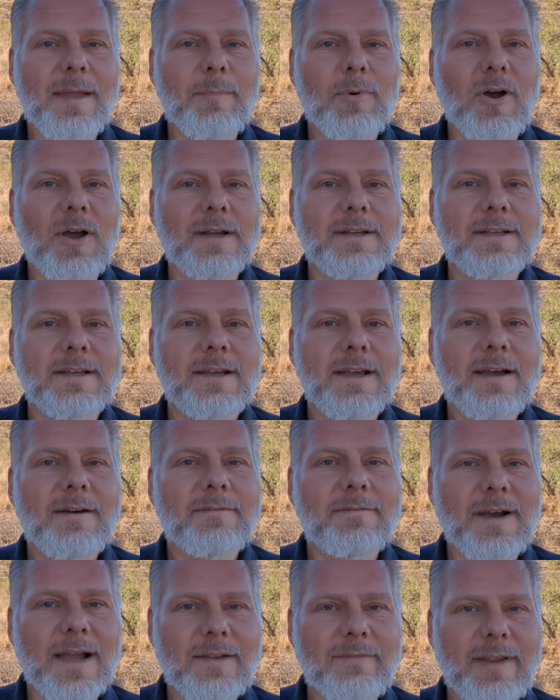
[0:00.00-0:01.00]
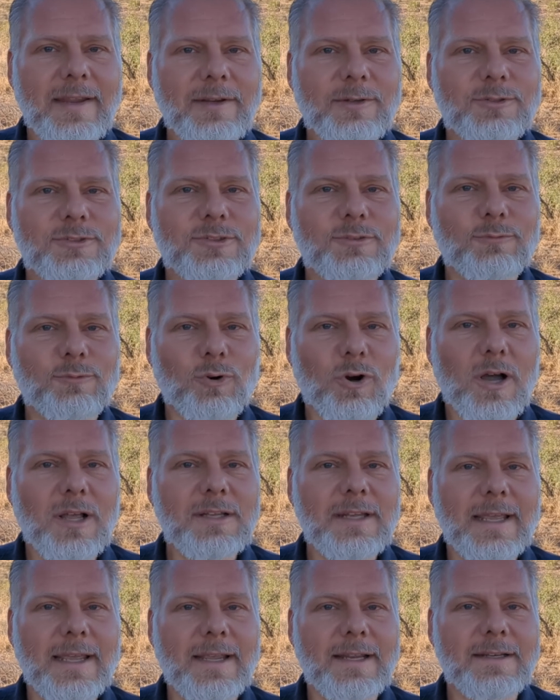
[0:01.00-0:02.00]
I bought five acres of raw
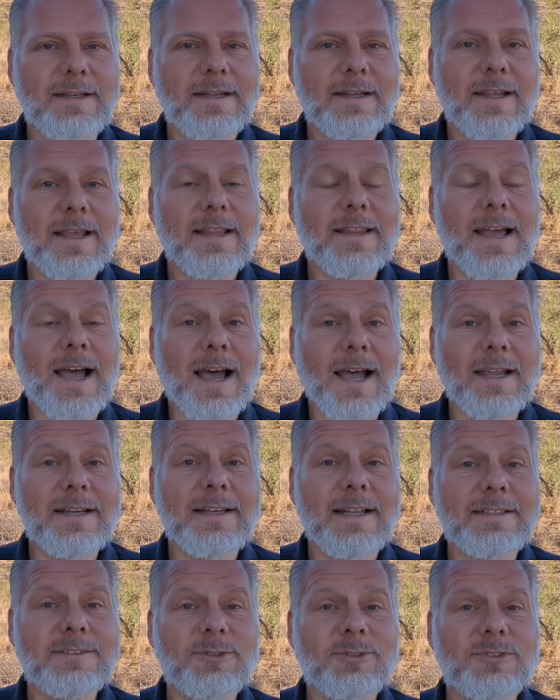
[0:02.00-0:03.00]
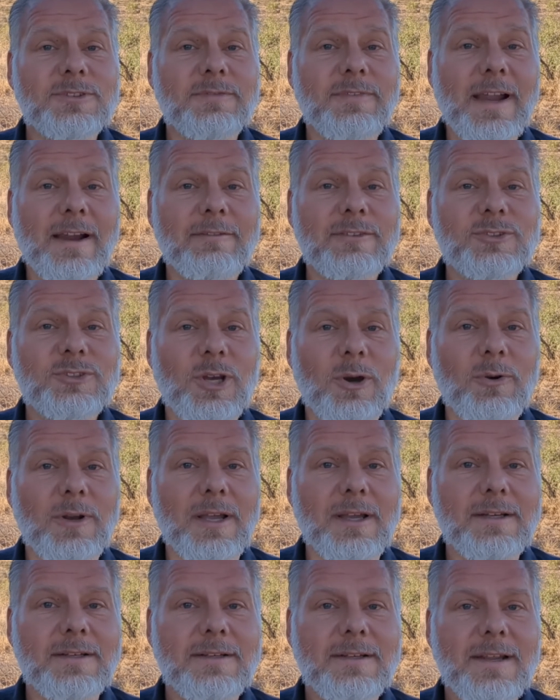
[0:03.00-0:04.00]
land in the high deserts of Arizona,
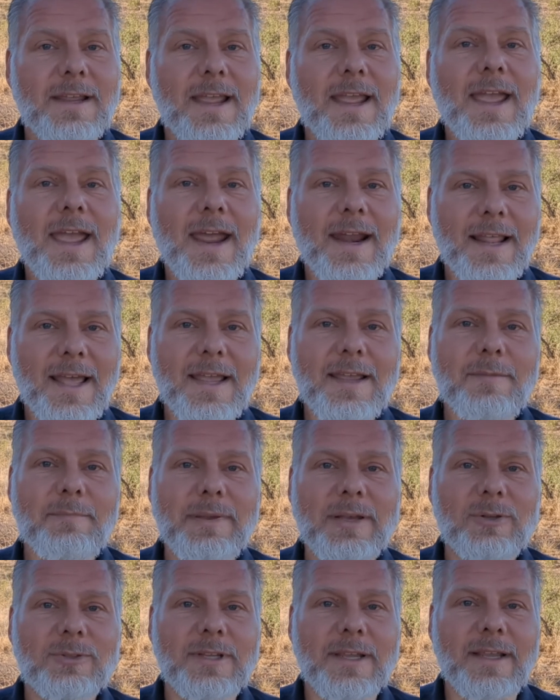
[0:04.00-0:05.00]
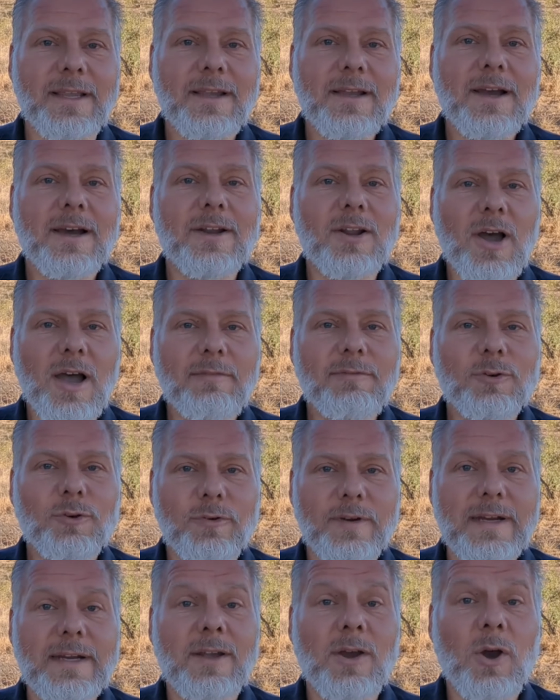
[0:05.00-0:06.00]
and I am building an off
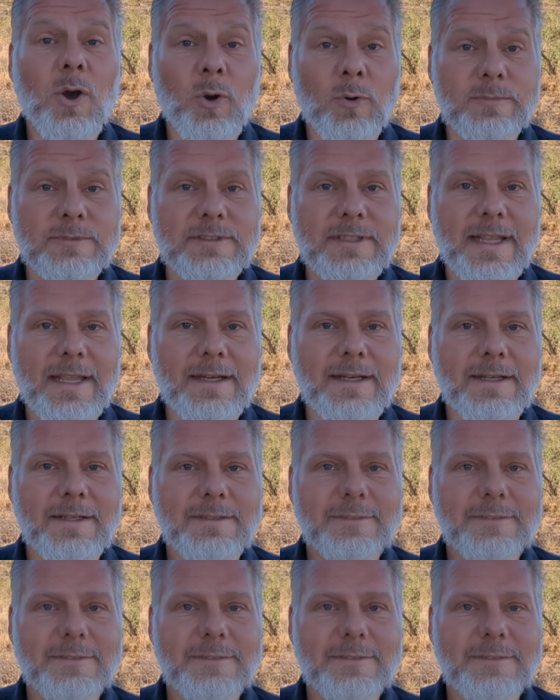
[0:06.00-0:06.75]
grid homestead.